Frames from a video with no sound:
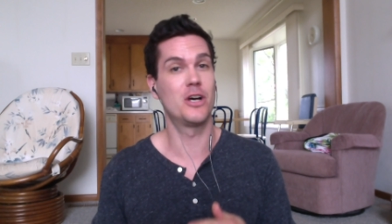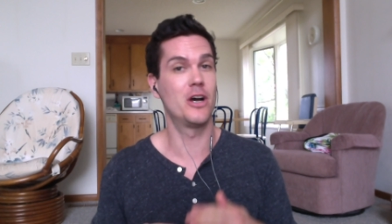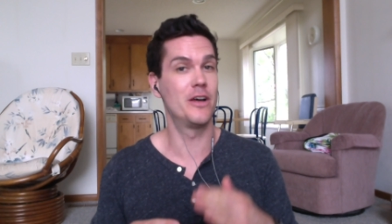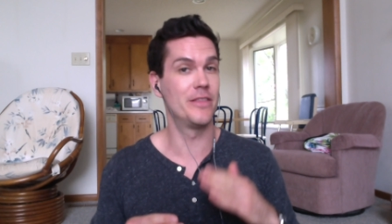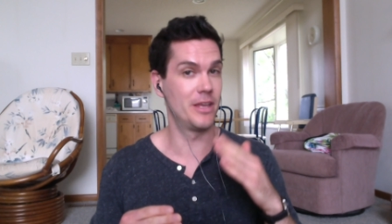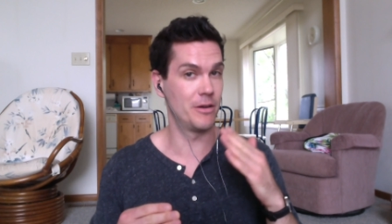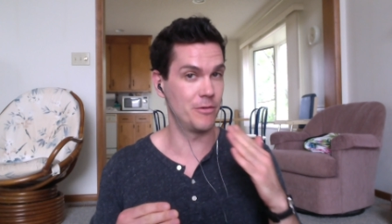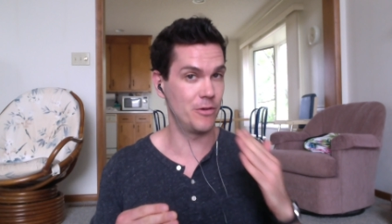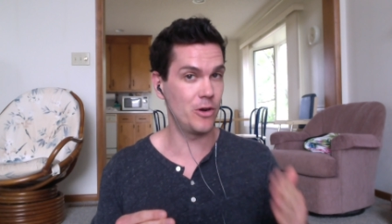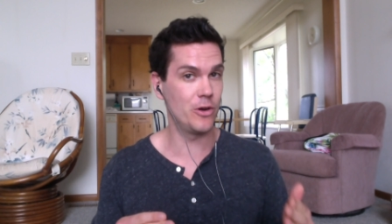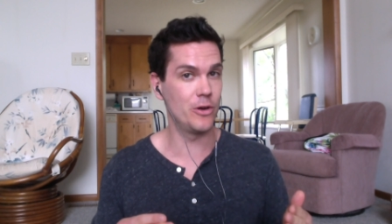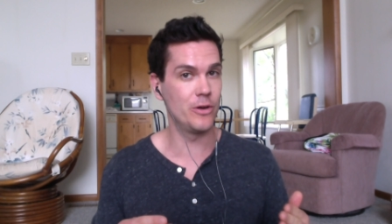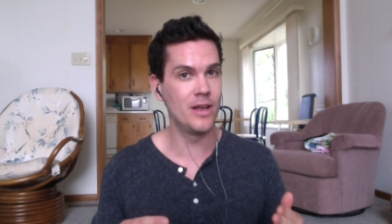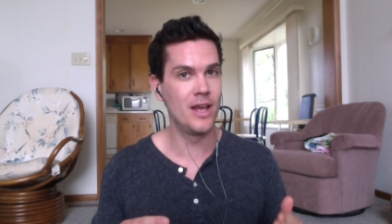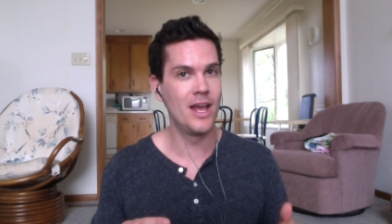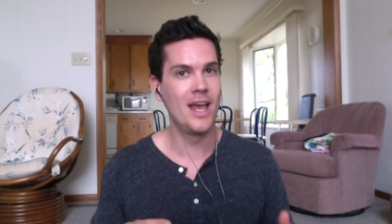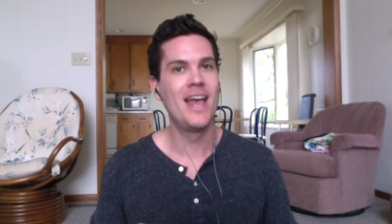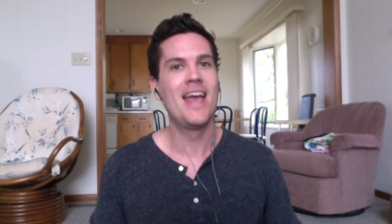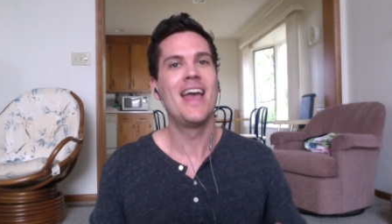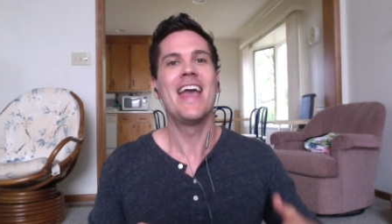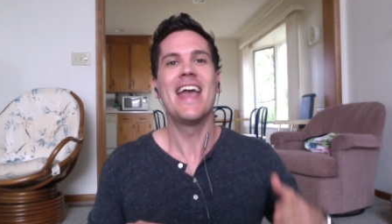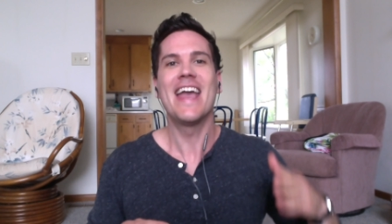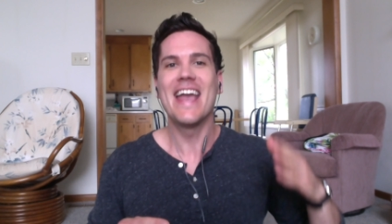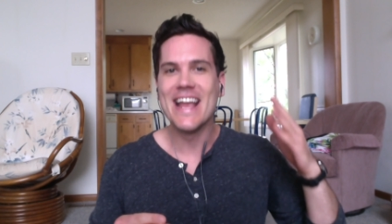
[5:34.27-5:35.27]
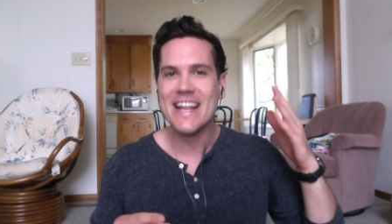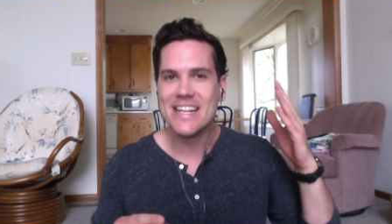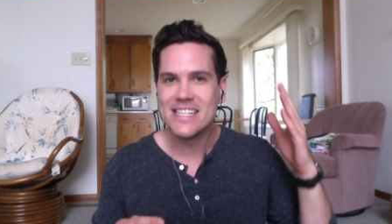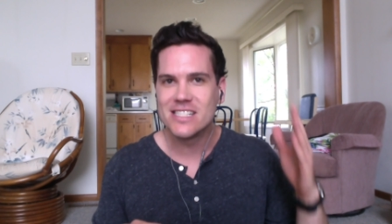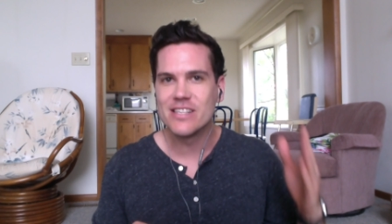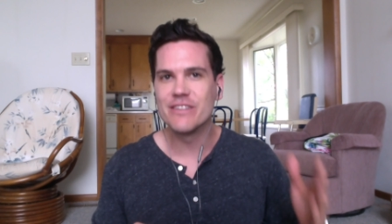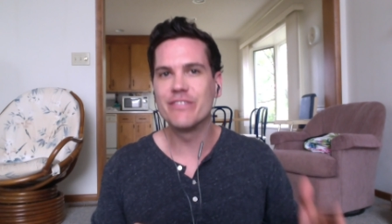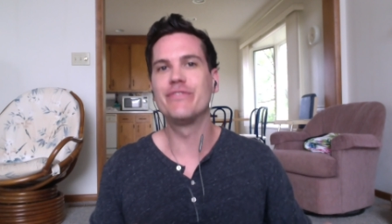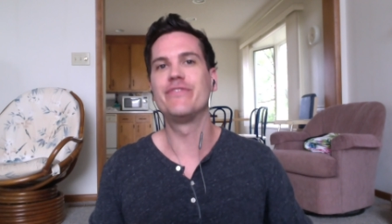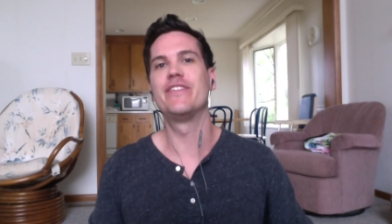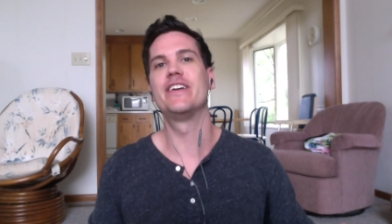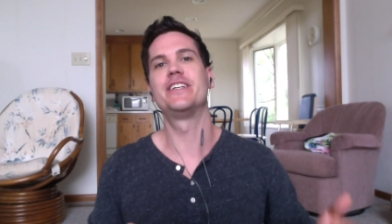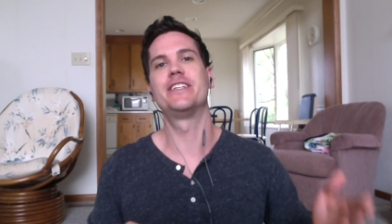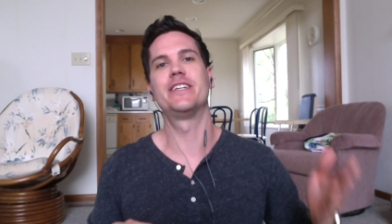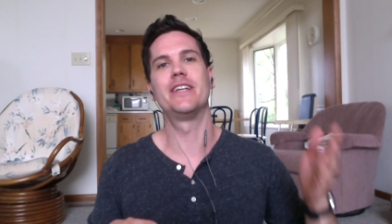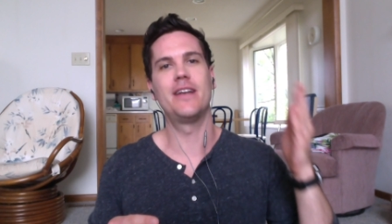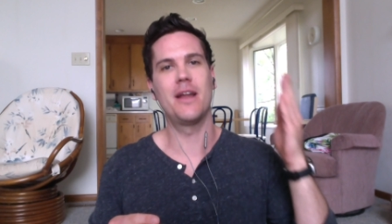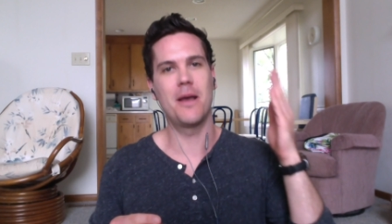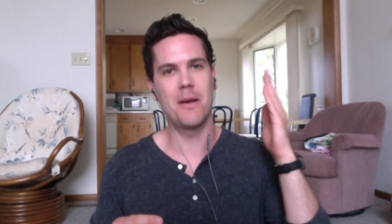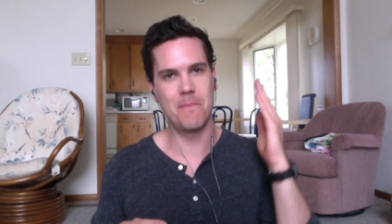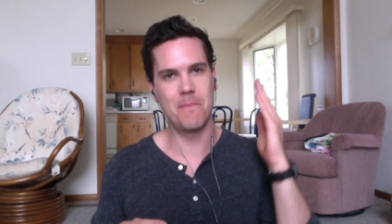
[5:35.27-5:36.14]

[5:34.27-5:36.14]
on their own in sufficient